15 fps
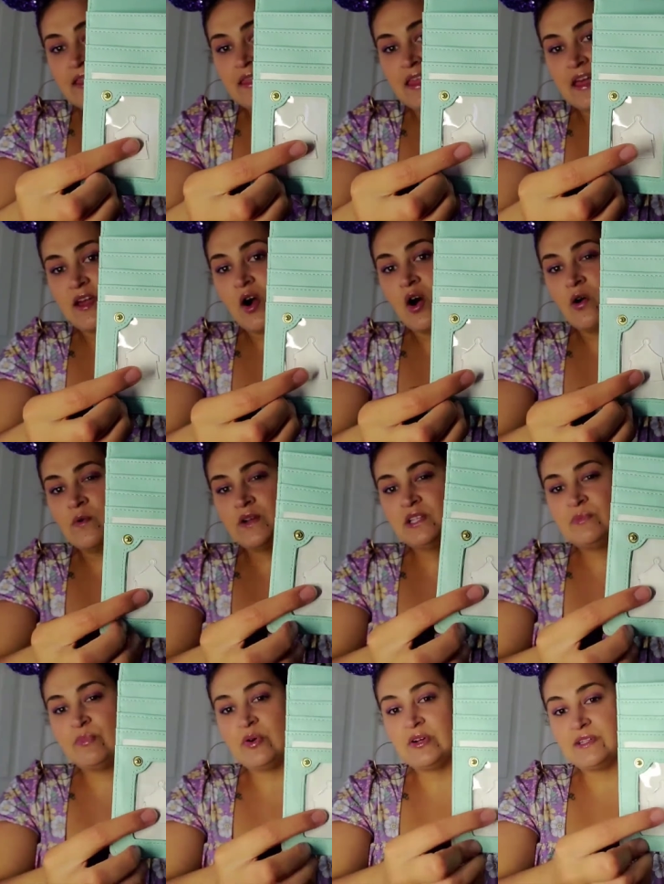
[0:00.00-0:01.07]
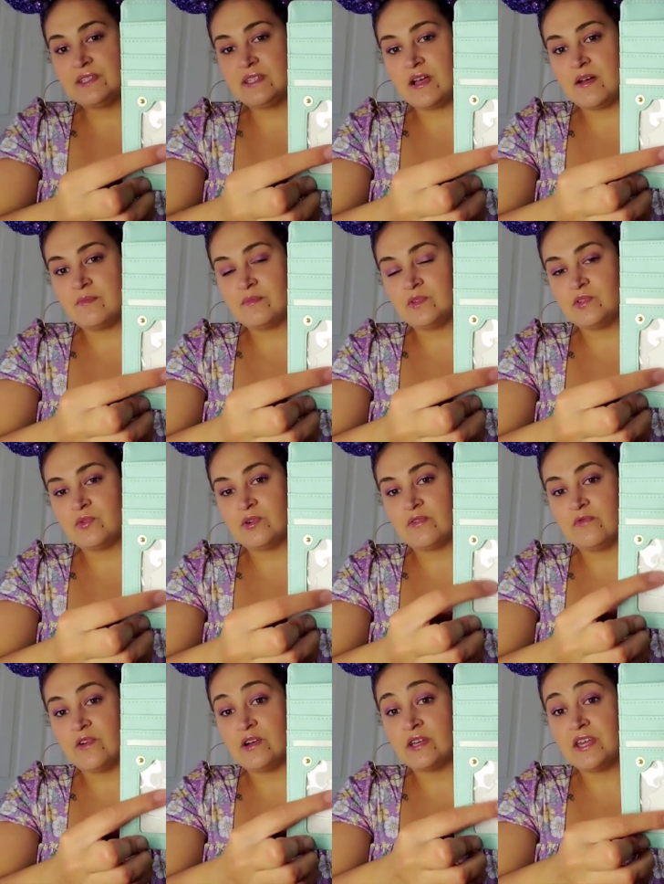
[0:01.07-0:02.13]
they always put some sort of
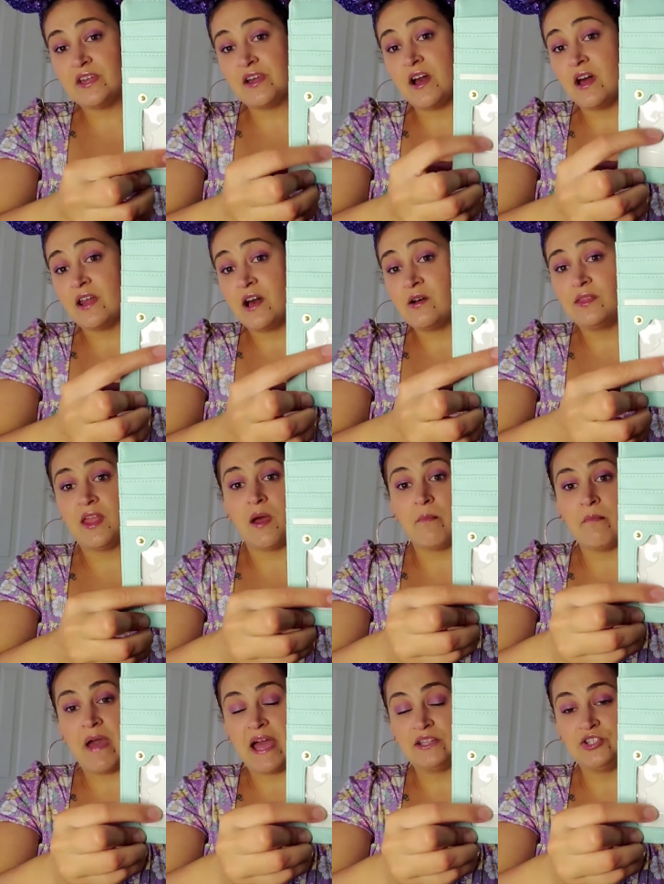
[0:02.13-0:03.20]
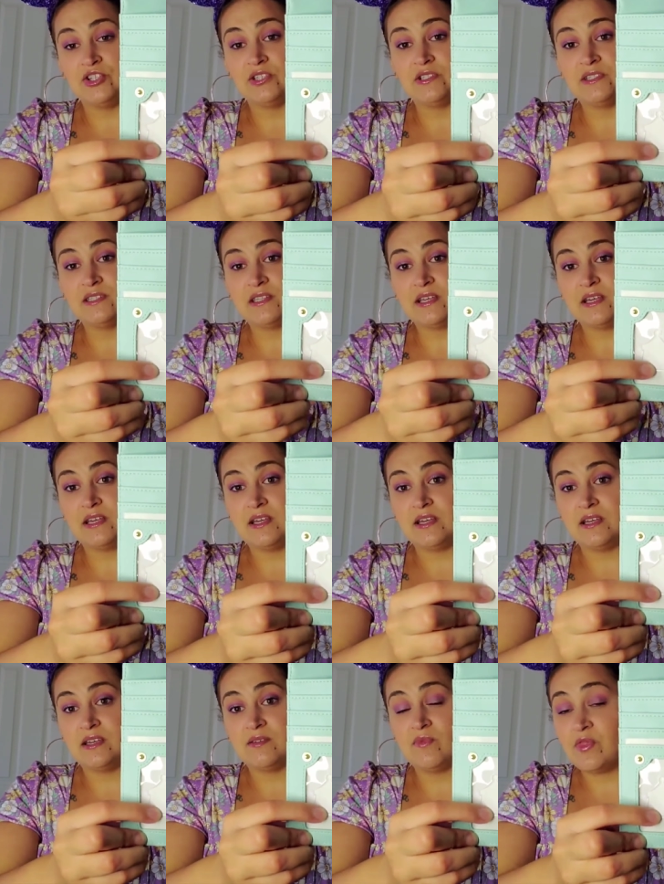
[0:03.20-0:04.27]
funky cutout that matches
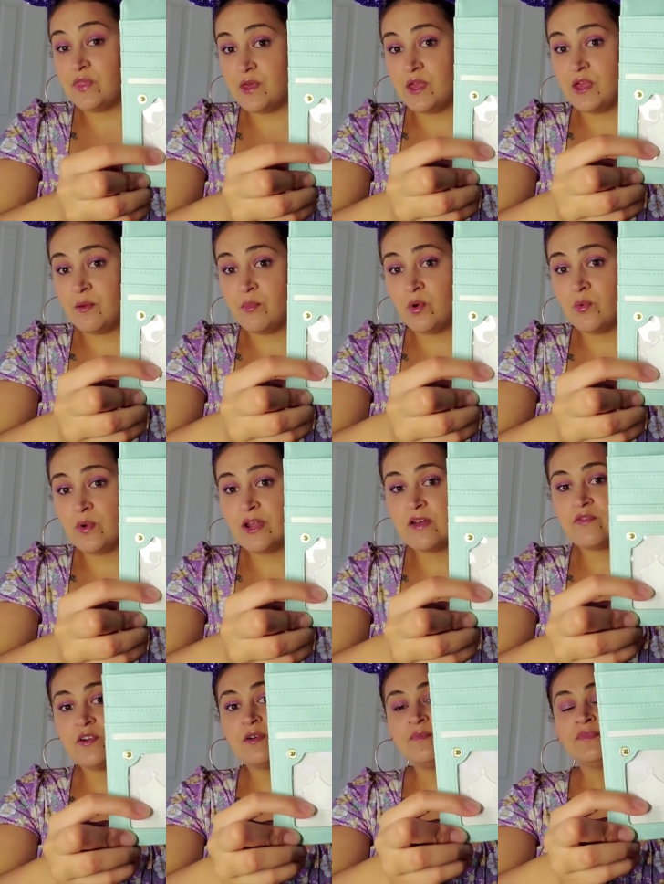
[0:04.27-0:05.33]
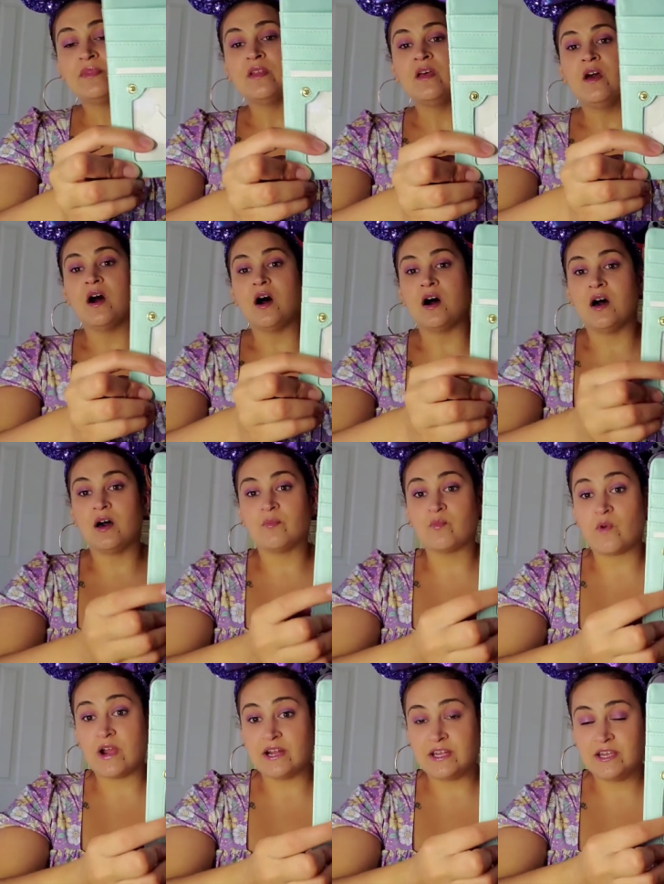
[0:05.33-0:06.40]
the theme or whatever um,
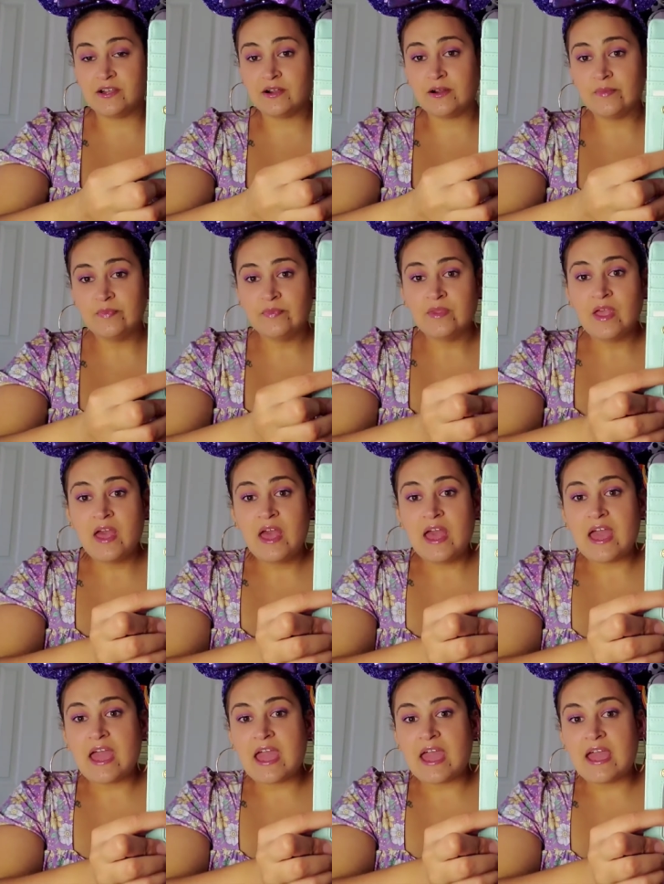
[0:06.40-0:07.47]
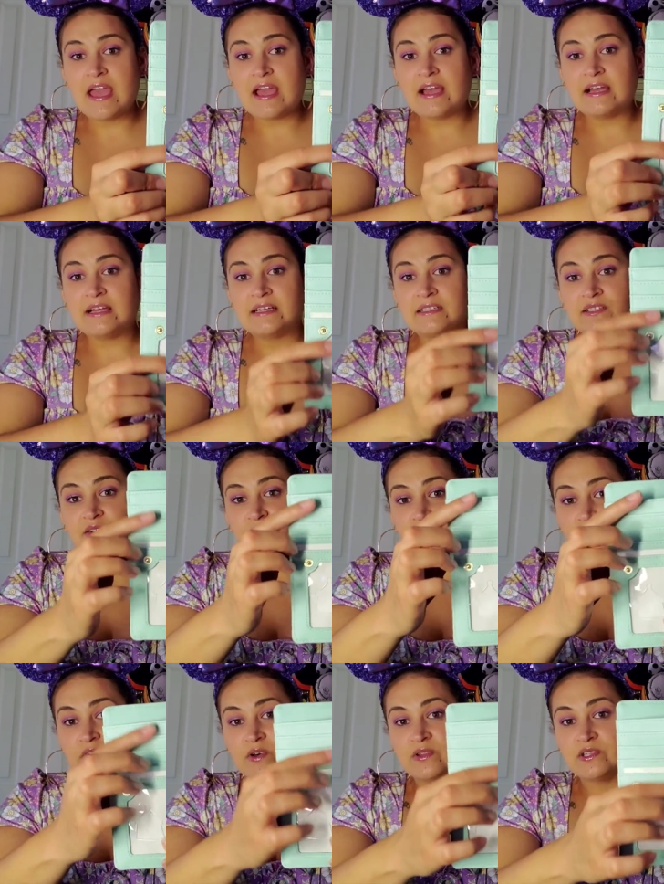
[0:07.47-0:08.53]
right here. And you
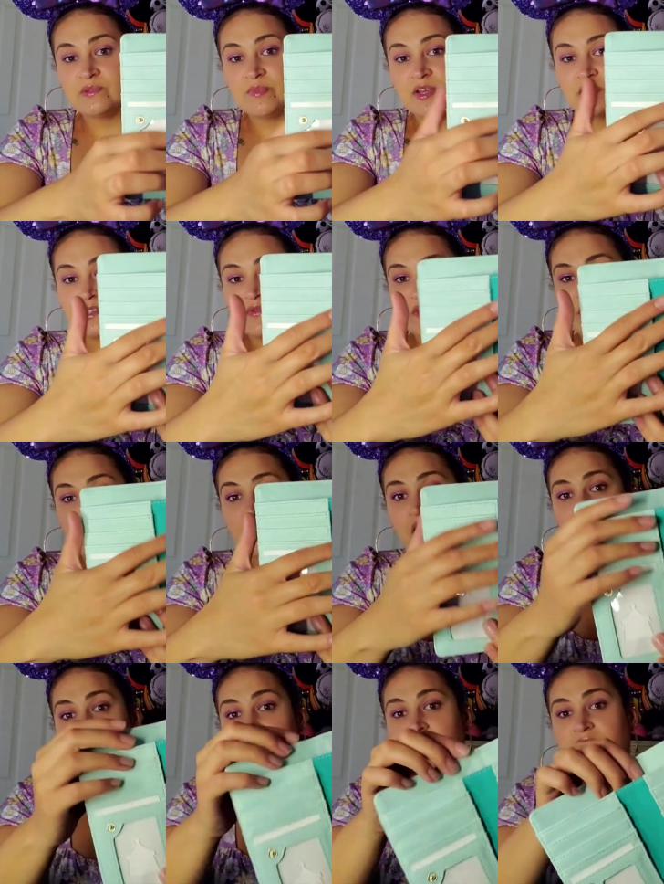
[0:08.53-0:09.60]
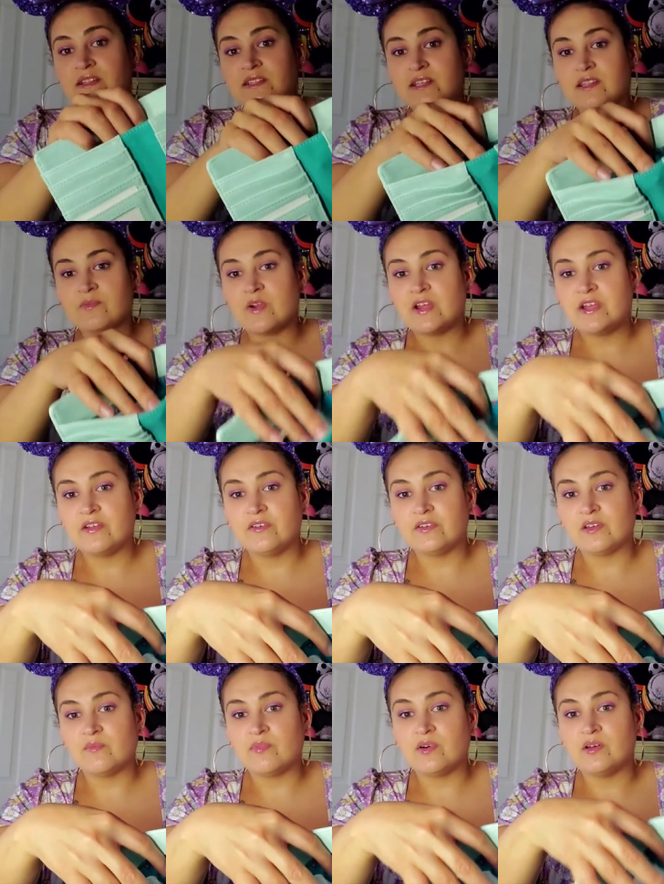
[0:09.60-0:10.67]
have all the space for your cards. And then right here you
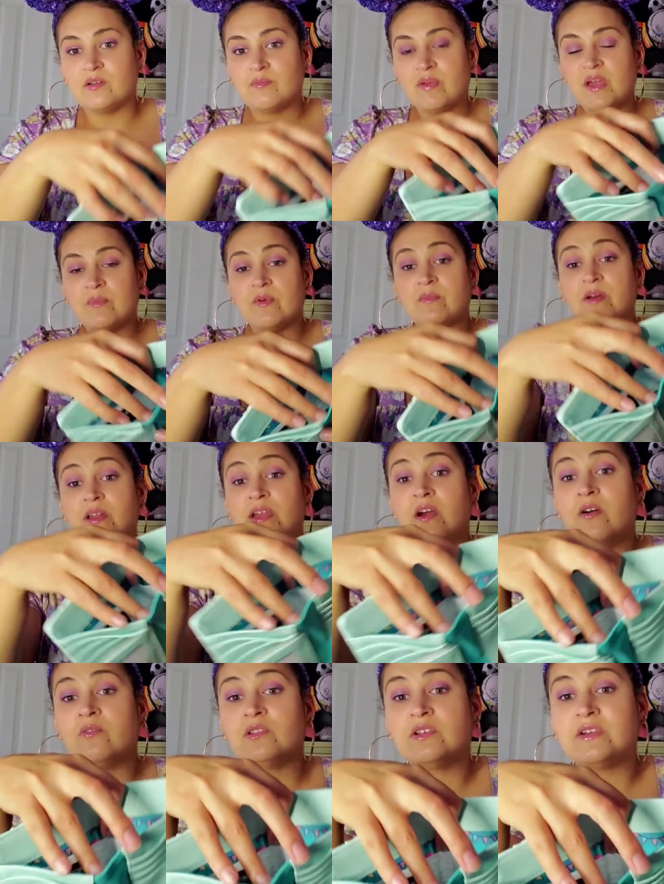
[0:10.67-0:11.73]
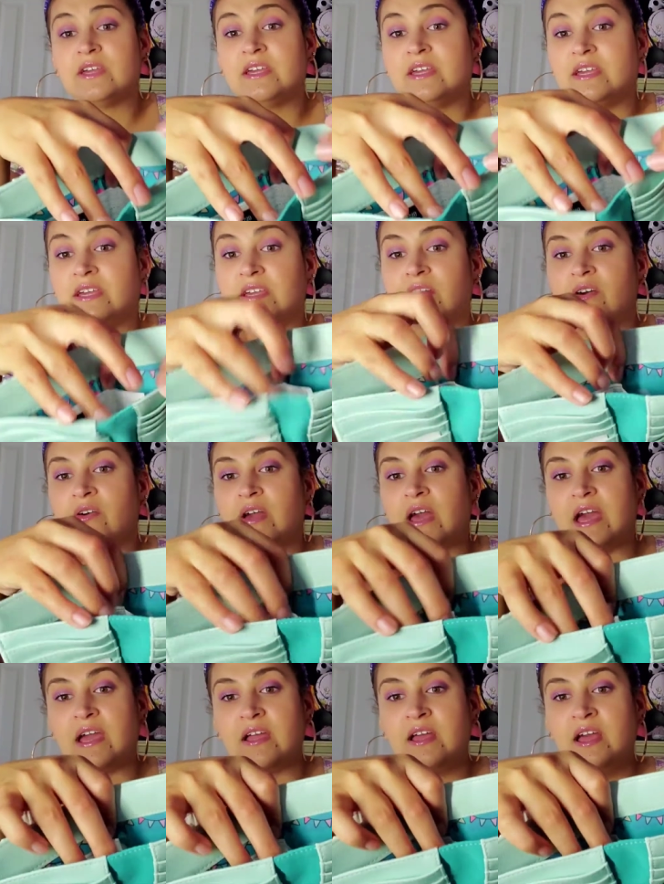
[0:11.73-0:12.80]
can put paper money. Oh, looky.
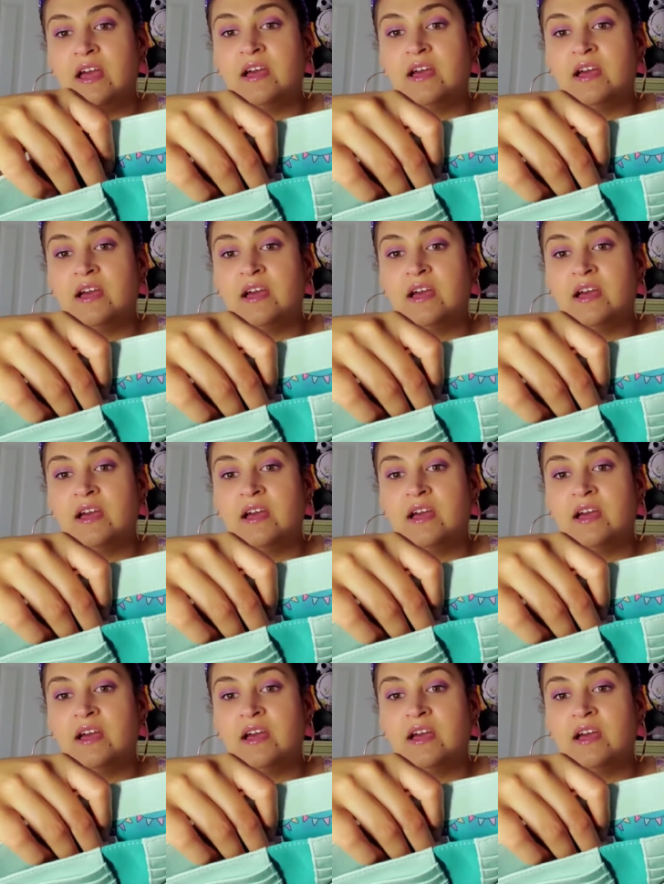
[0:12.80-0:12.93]
Okay.